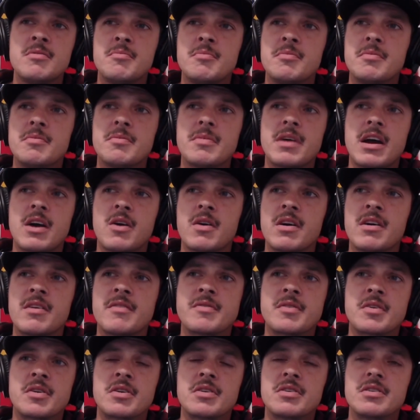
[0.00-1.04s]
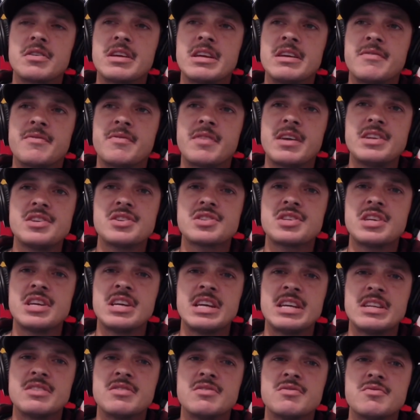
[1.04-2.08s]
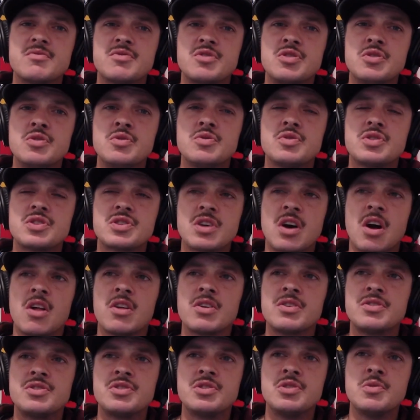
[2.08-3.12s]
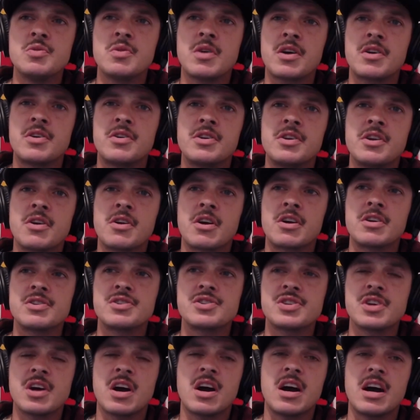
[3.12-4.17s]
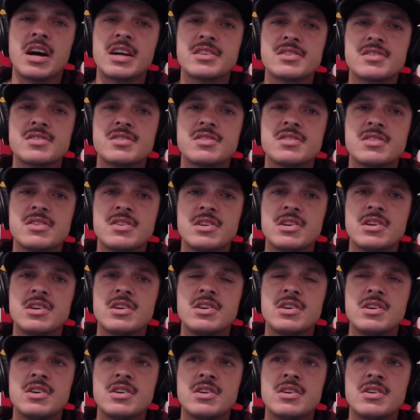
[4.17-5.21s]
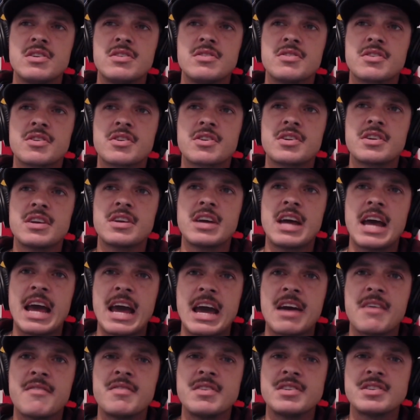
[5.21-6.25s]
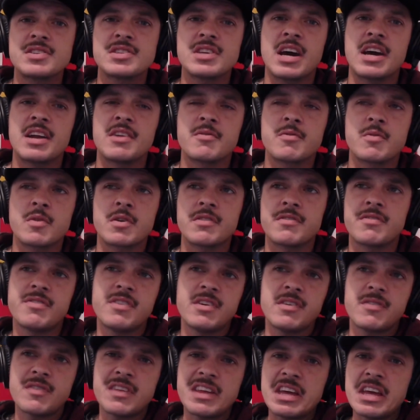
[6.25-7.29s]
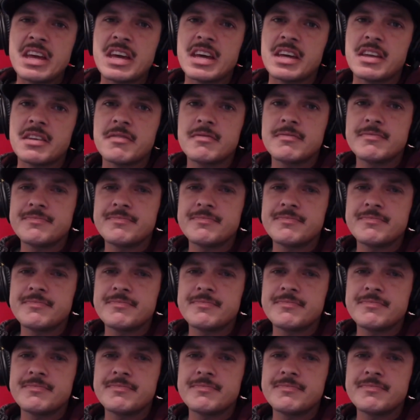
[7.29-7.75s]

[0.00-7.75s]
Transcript: However, if they just hit 2 solid 200-yard shots, they're going to have inside of 150 in.